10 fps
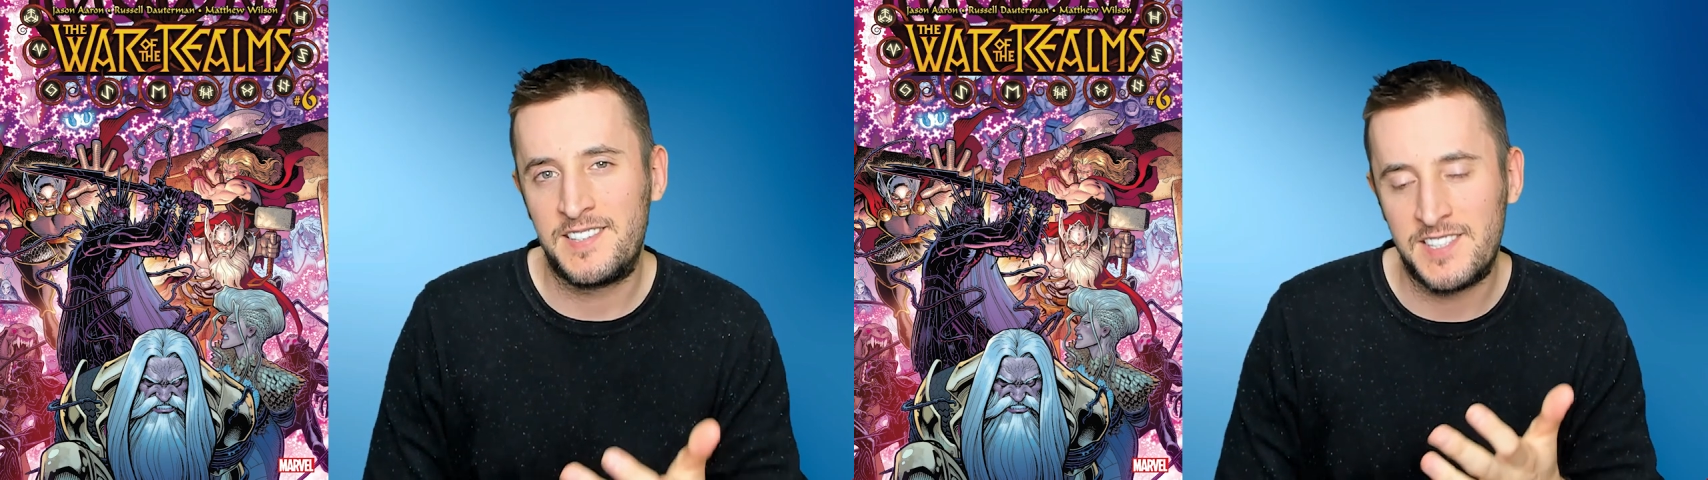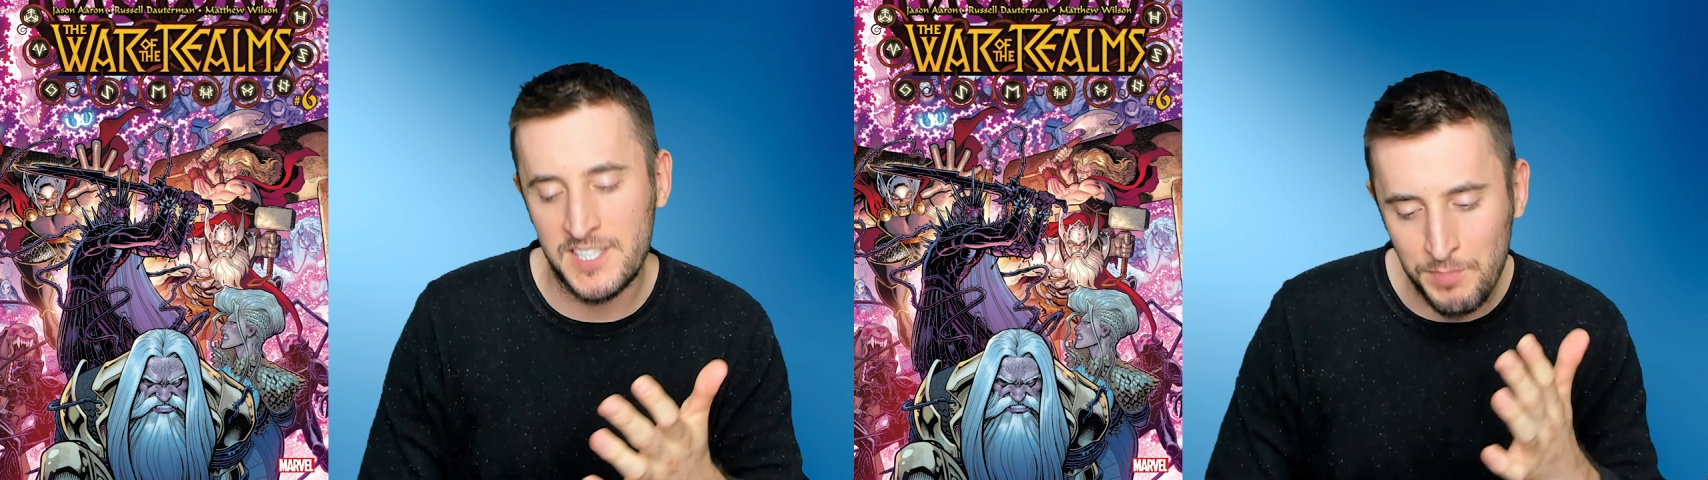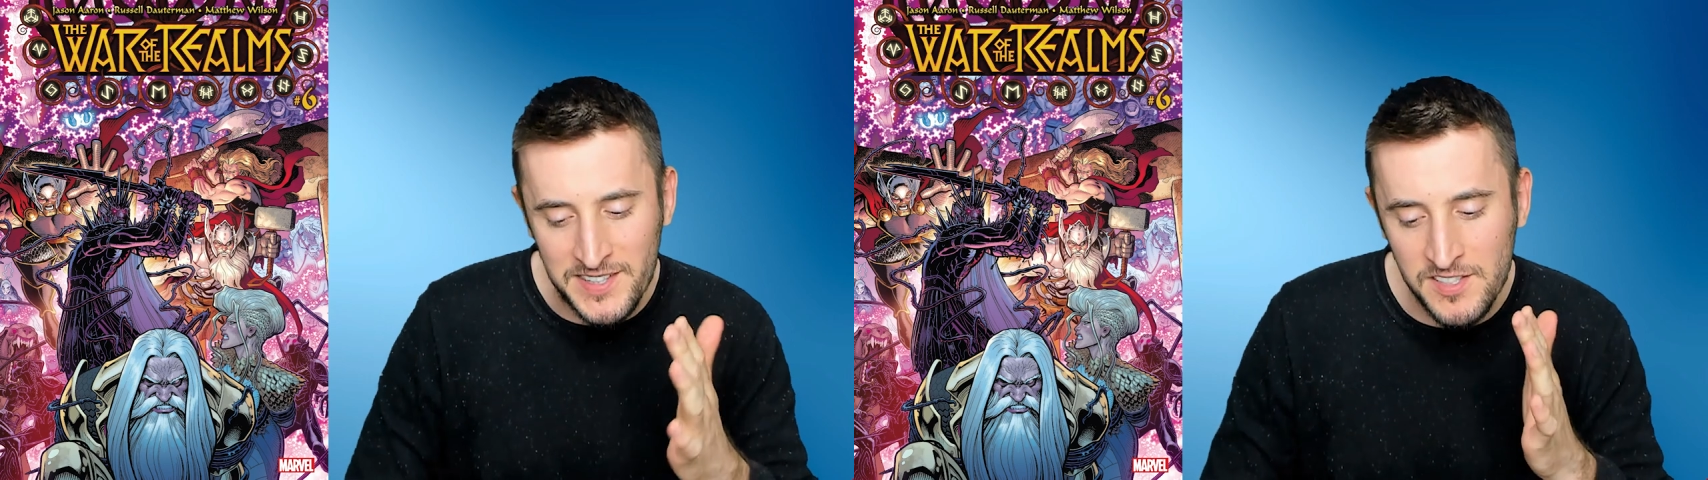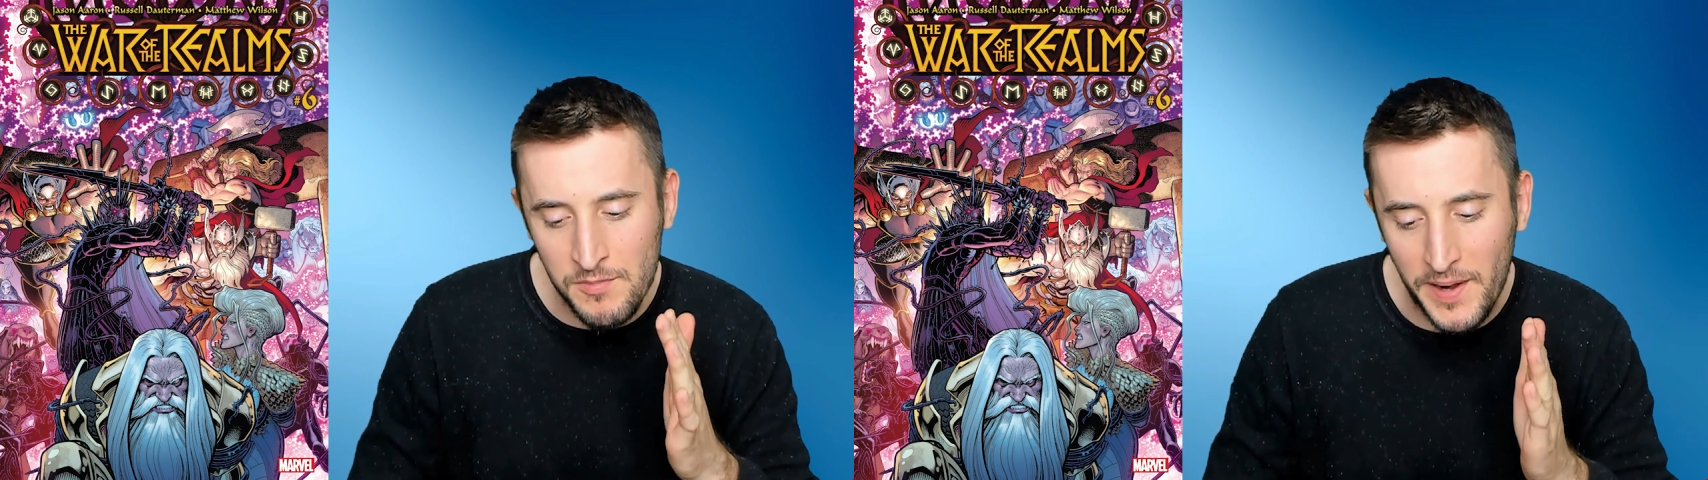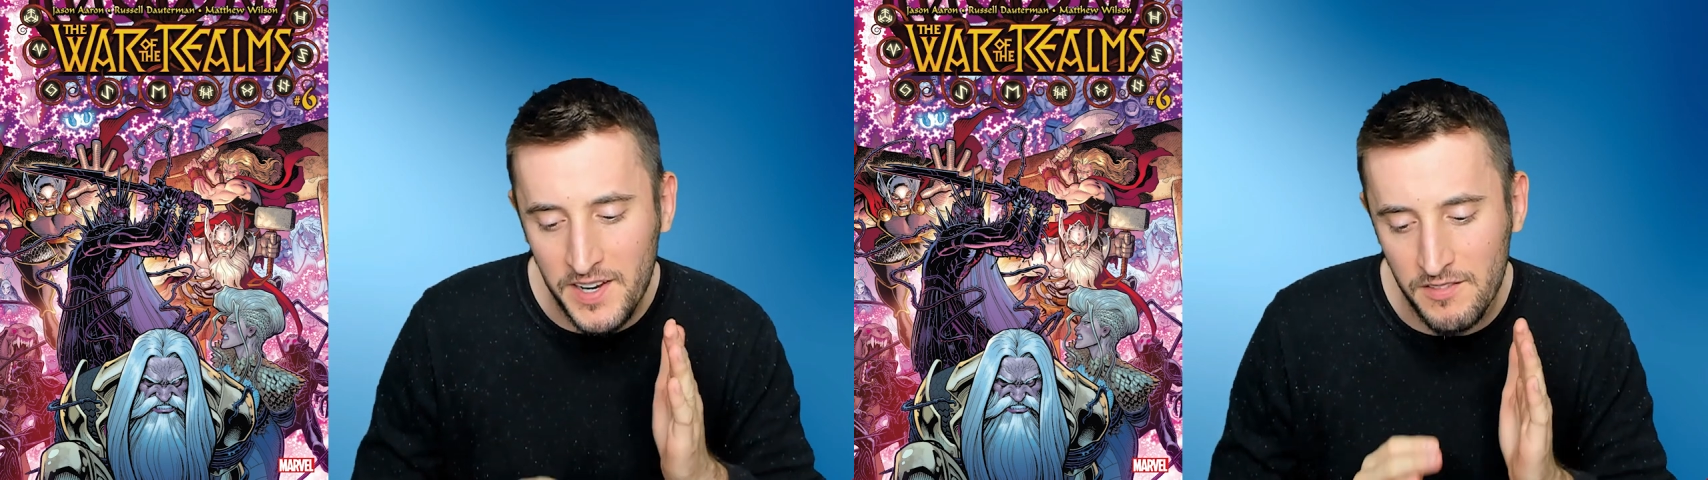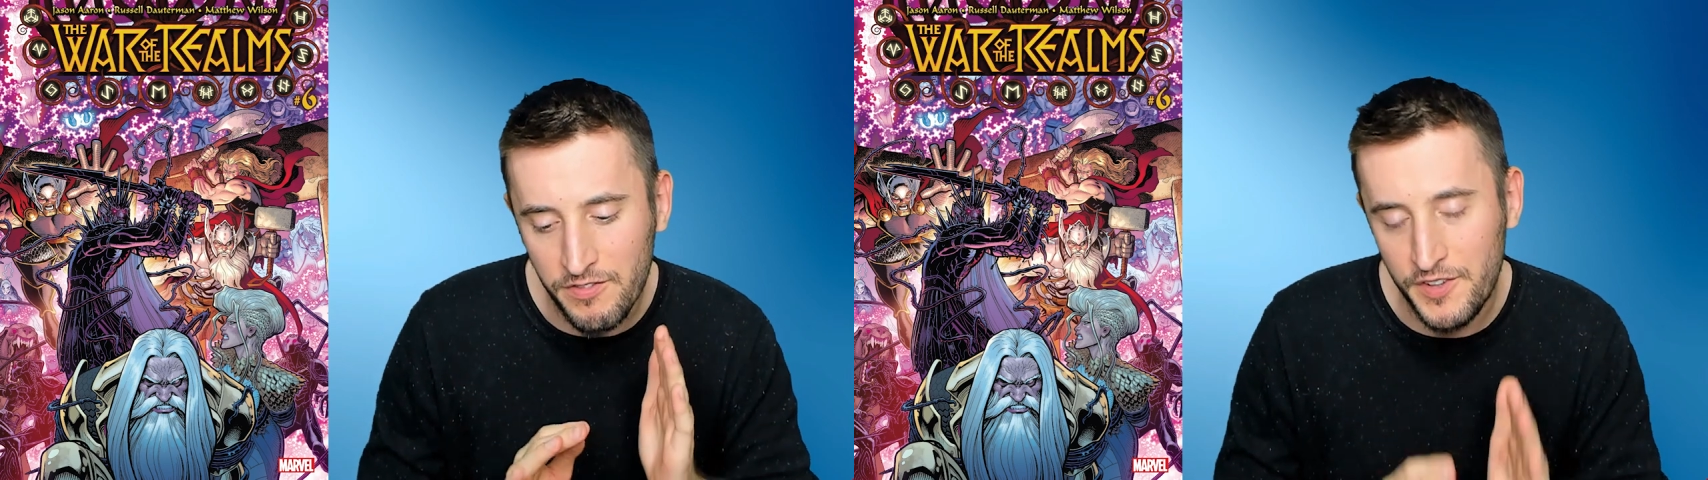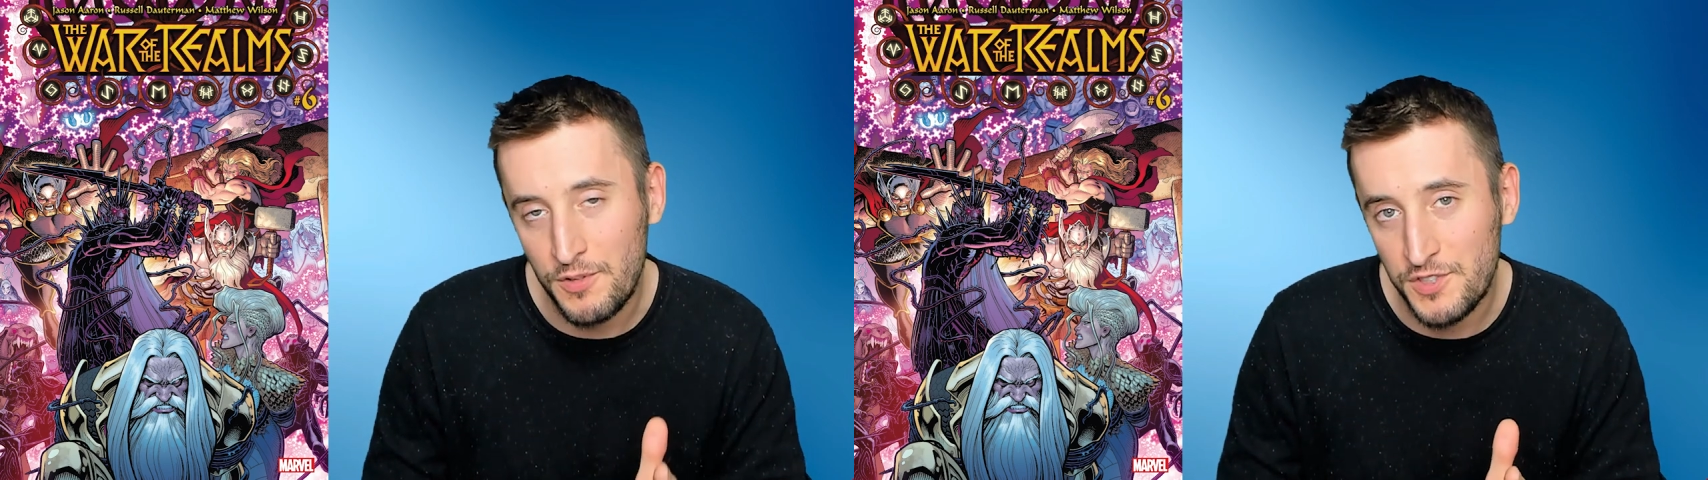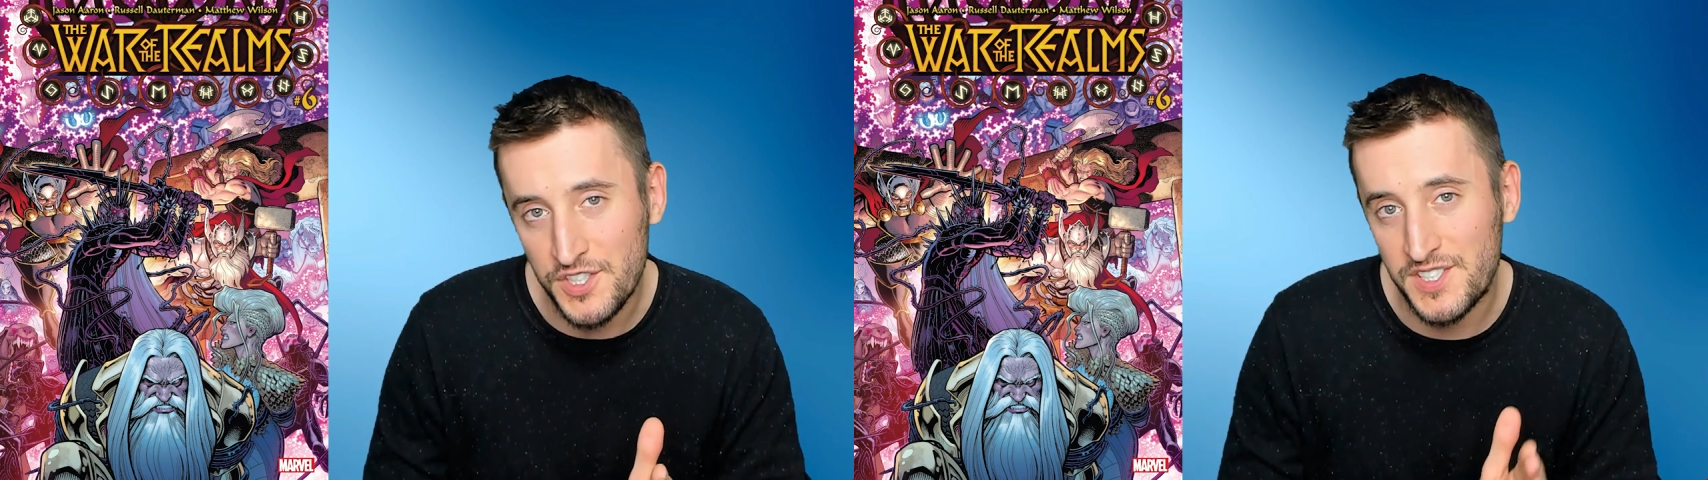despite some of my
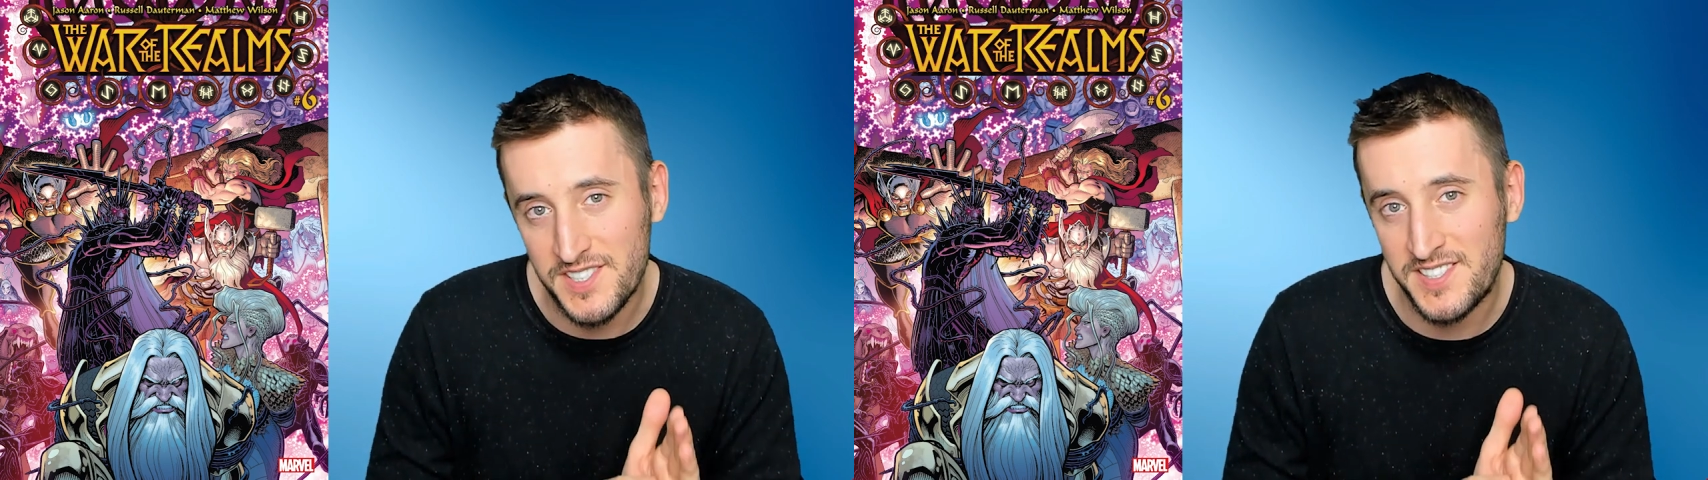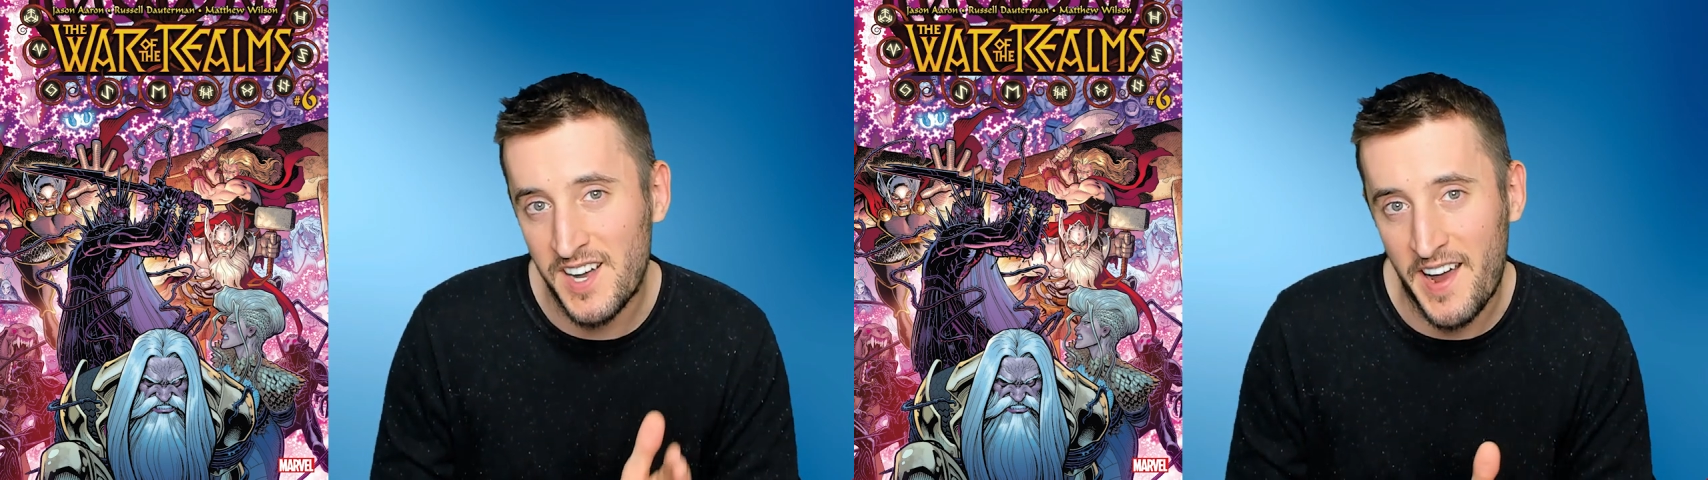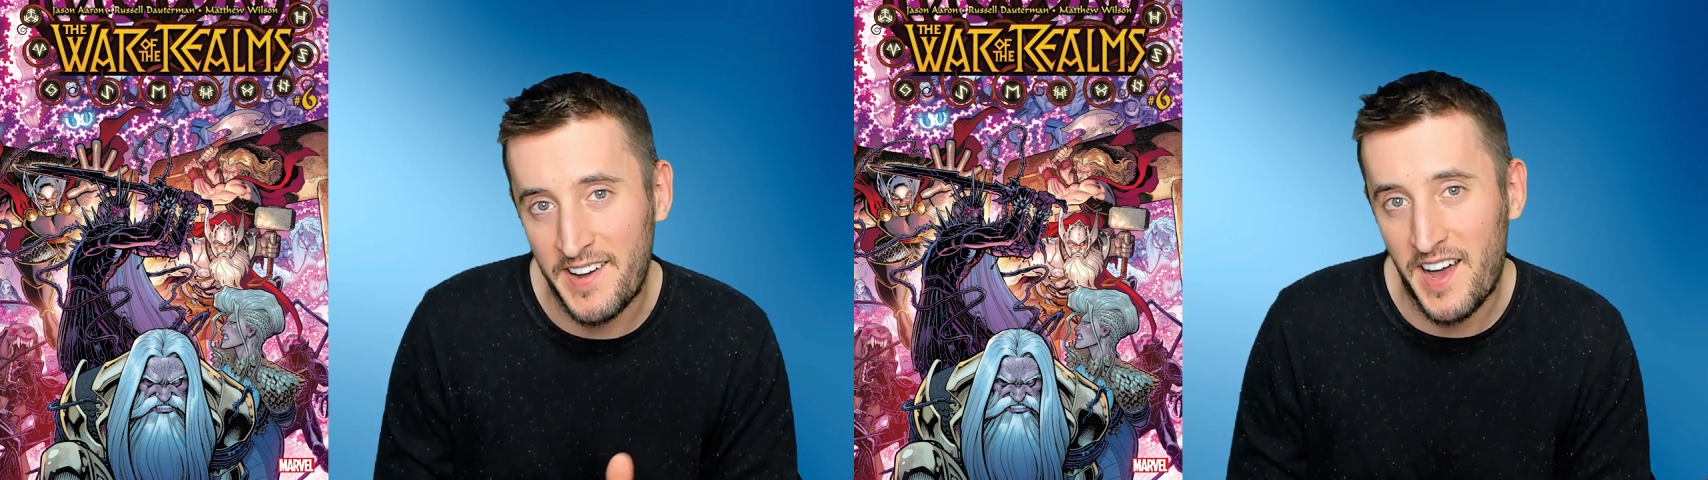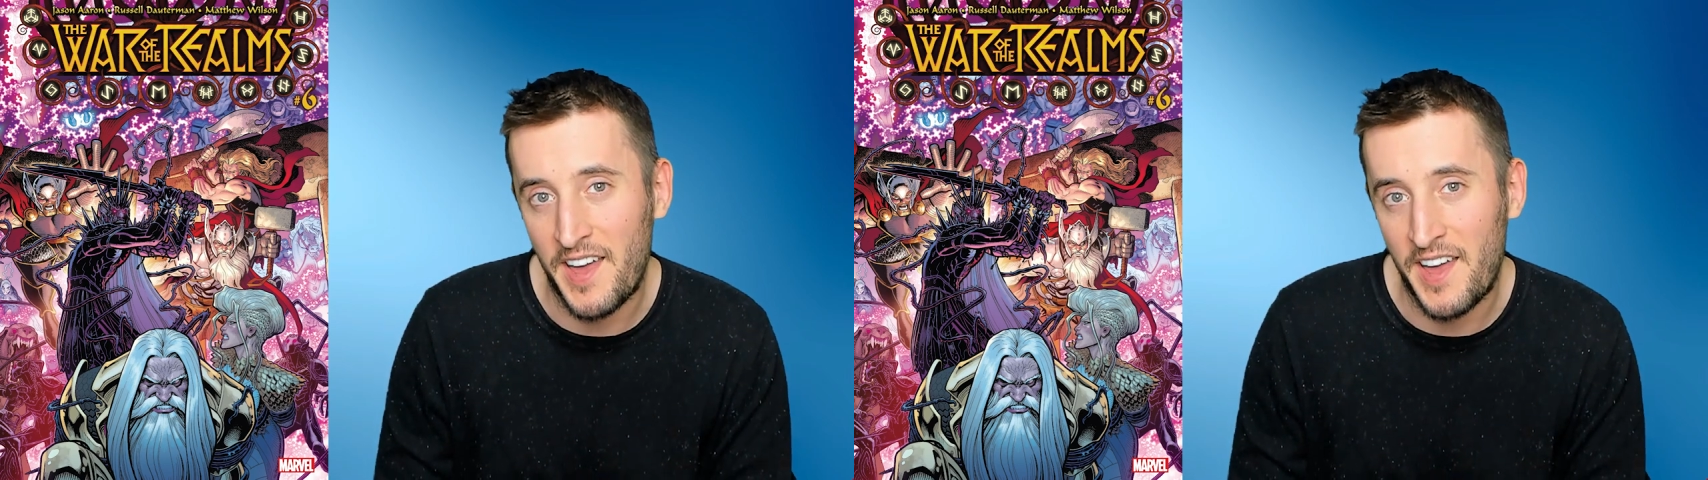confusion aside,